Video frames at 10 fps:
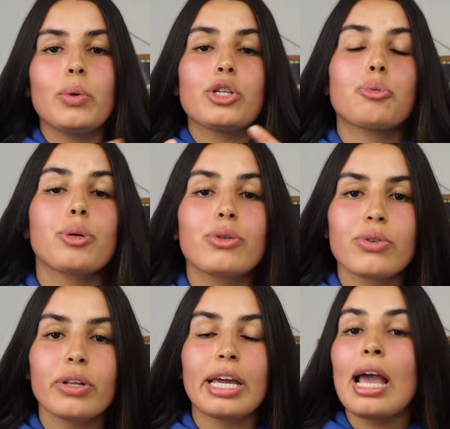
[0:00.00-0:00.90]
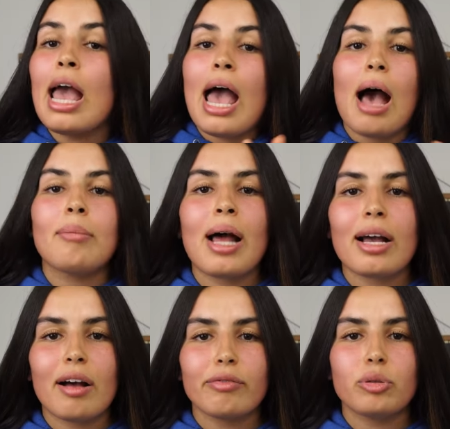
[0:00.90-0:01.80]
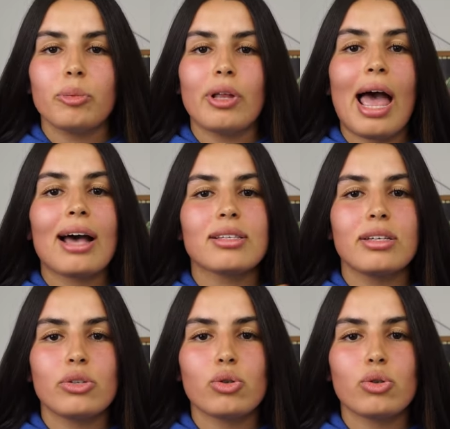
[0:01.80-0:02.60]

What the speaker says: which personally, I'm not comfortable asking a